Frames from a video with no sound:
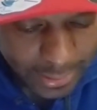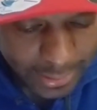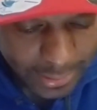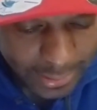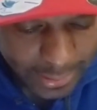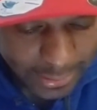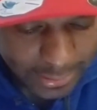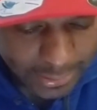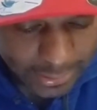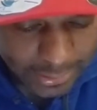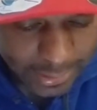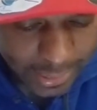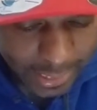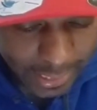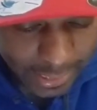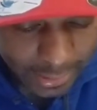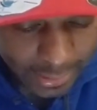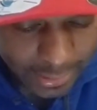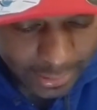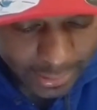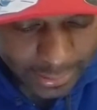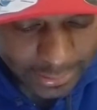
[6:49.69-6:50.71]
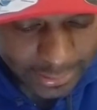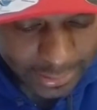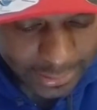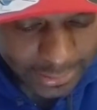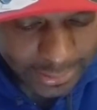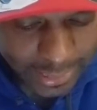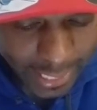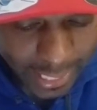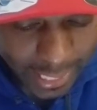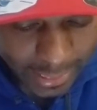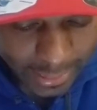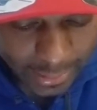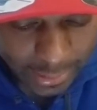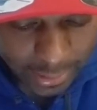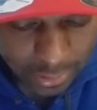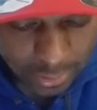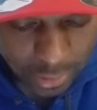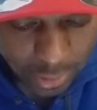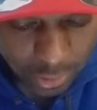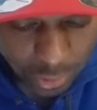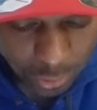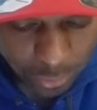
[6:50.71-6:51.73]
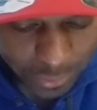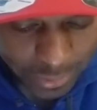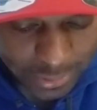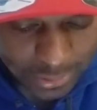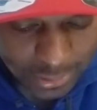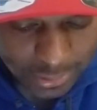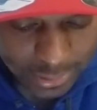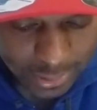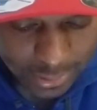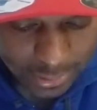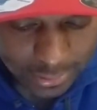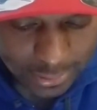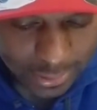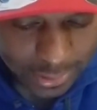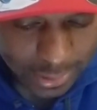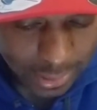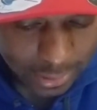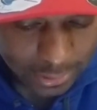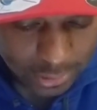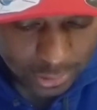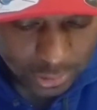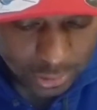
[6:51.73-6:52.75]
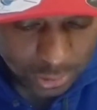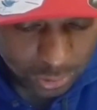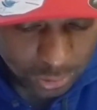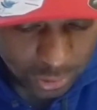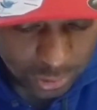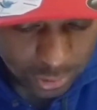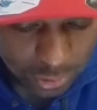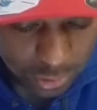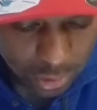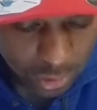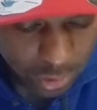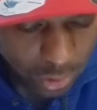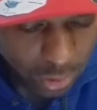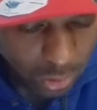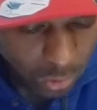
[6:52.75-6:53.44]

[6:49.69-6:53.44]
he said, is attacking the three C's, the Constitution,